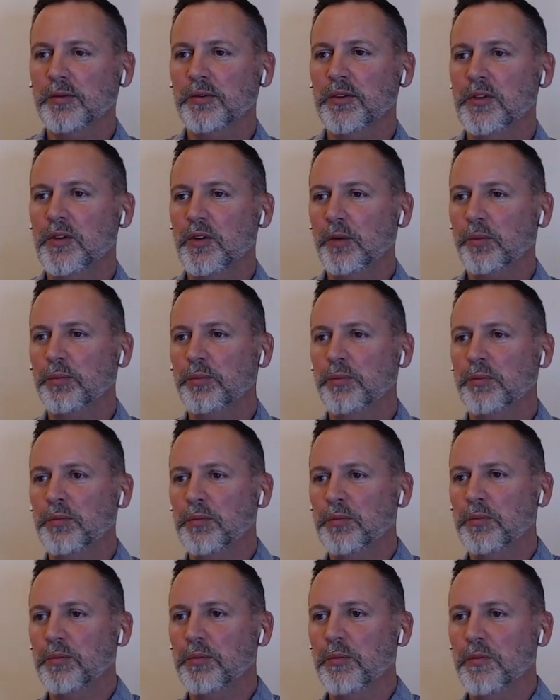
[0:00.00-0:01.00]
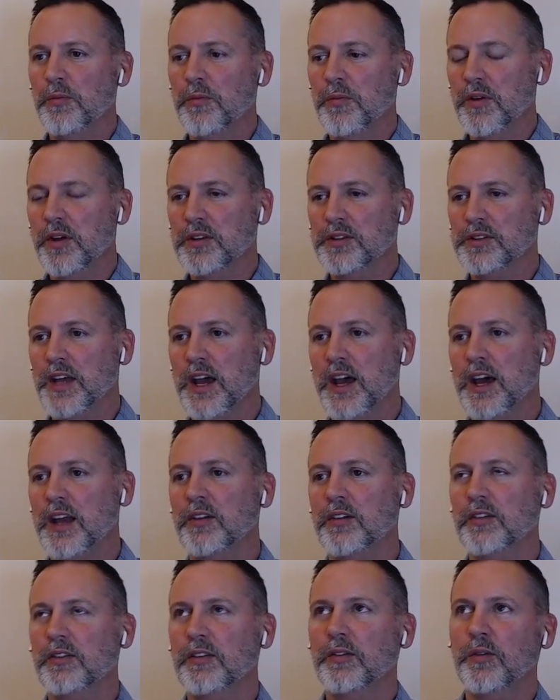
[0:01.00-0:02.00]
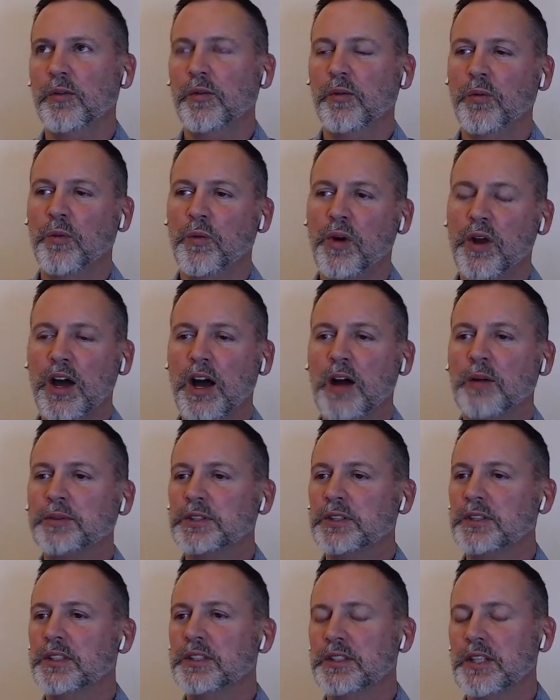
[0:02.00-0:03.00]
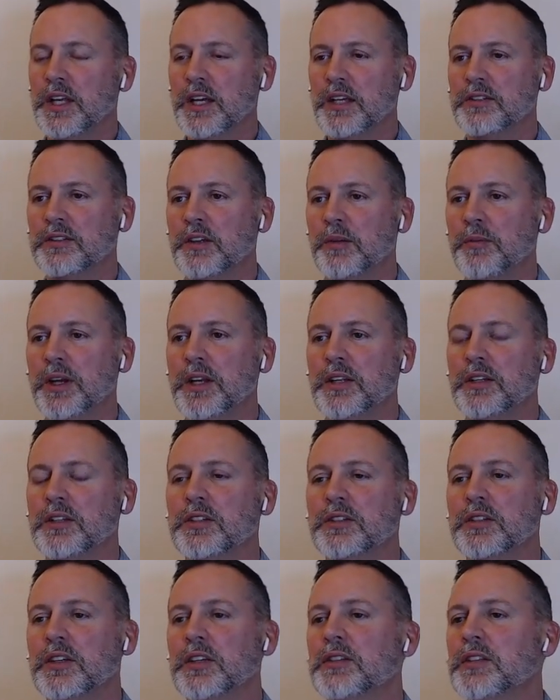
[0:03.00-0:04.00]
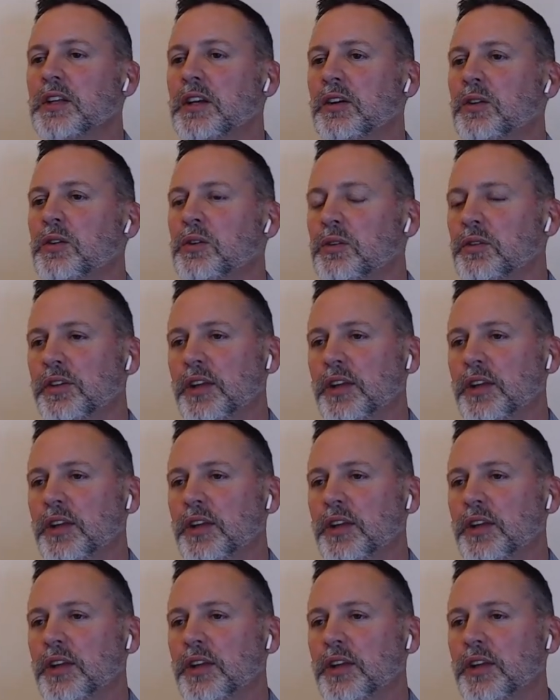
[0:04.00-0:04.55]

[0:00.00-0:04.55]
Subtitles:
you know, is that one option is that somebody just does that